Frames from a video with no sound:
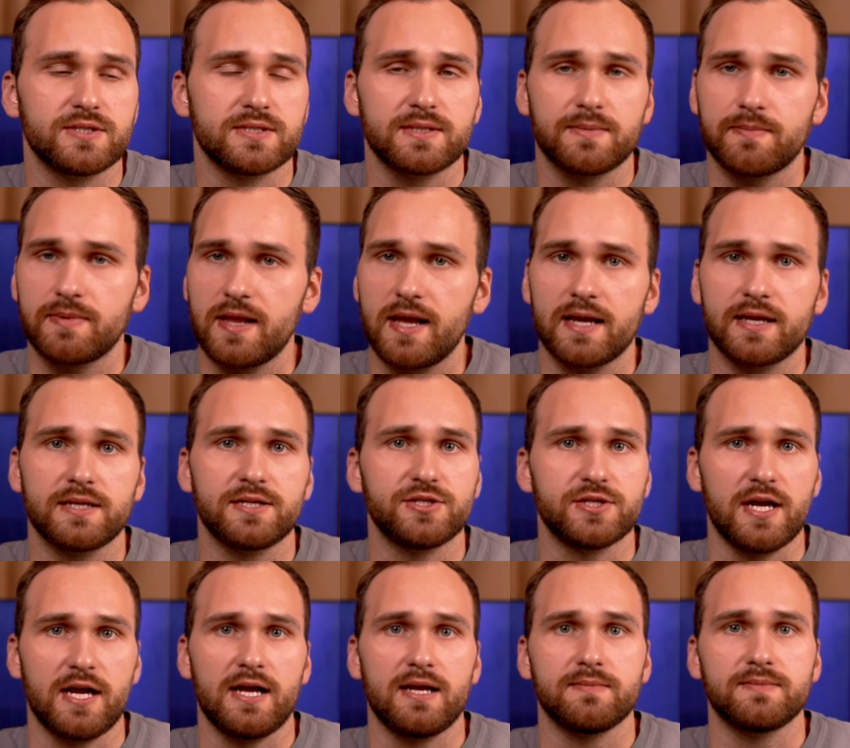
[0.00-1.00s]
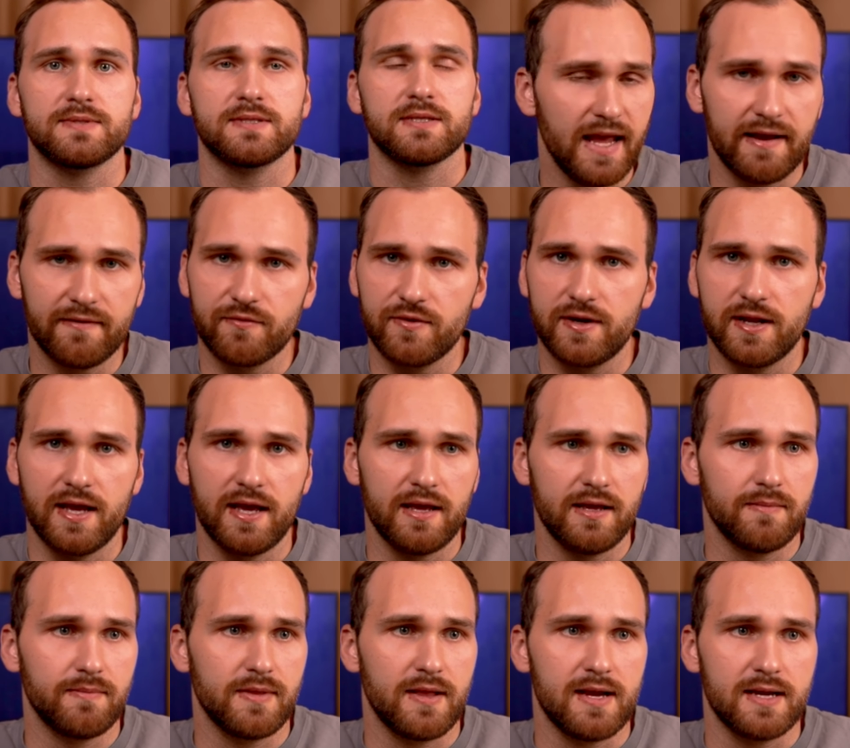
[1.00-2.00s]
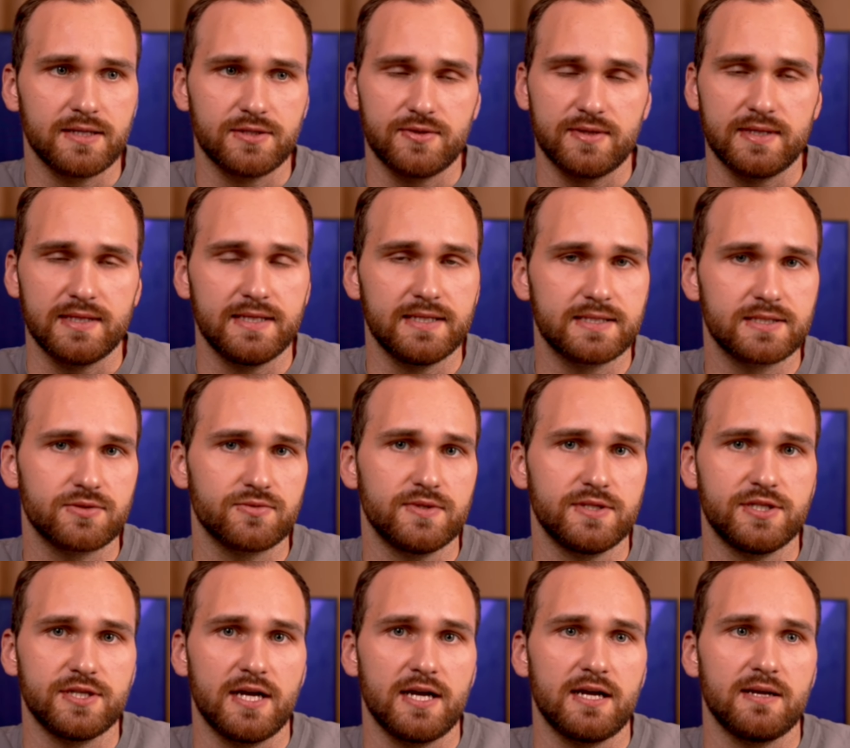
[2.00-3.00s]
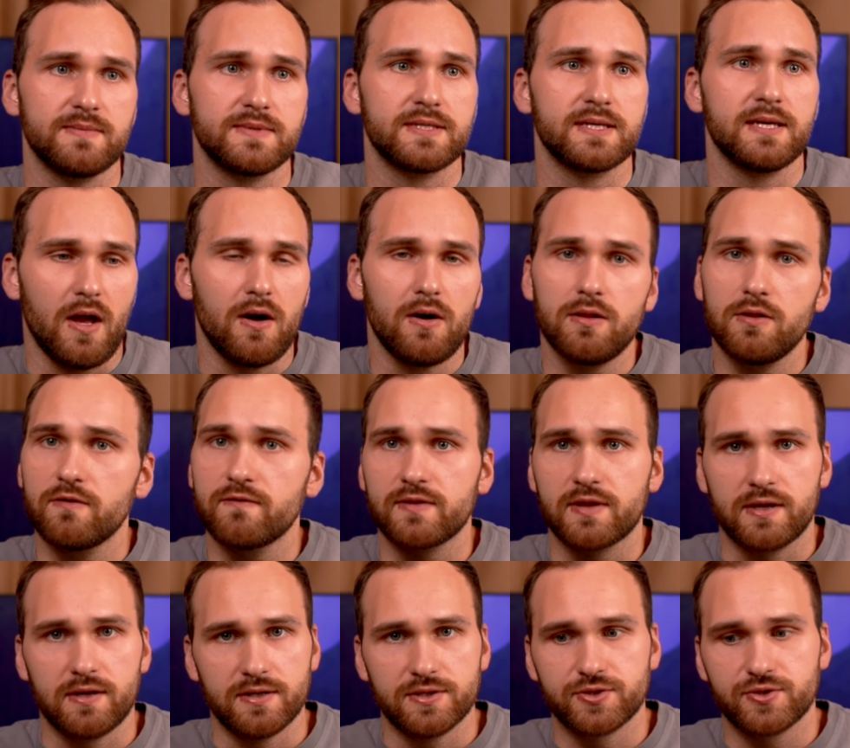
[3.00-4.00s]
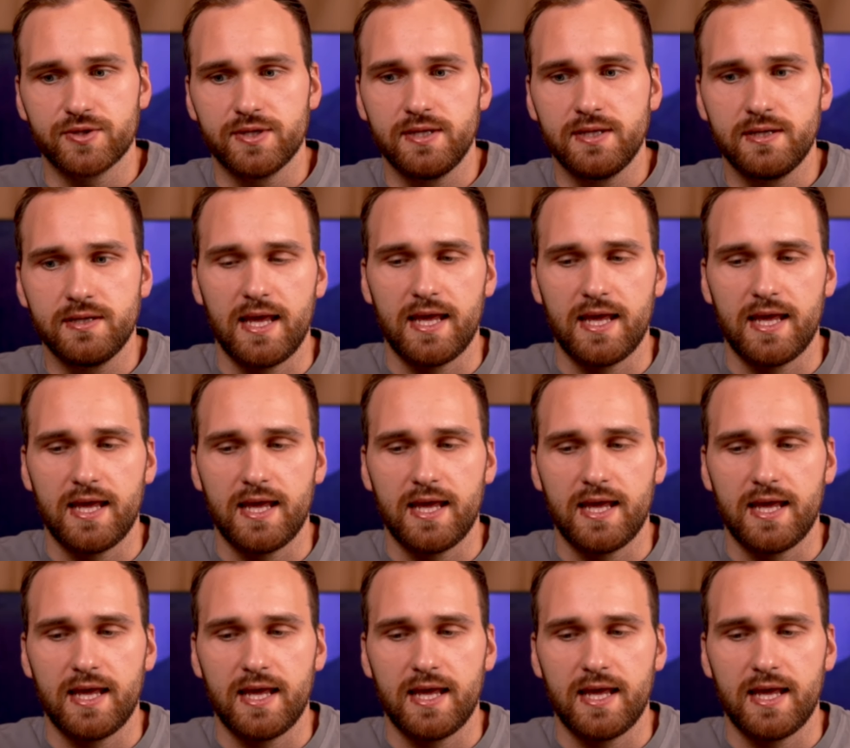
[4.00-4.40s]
just applying to jobs every day, applying to at least three jobs all over the country.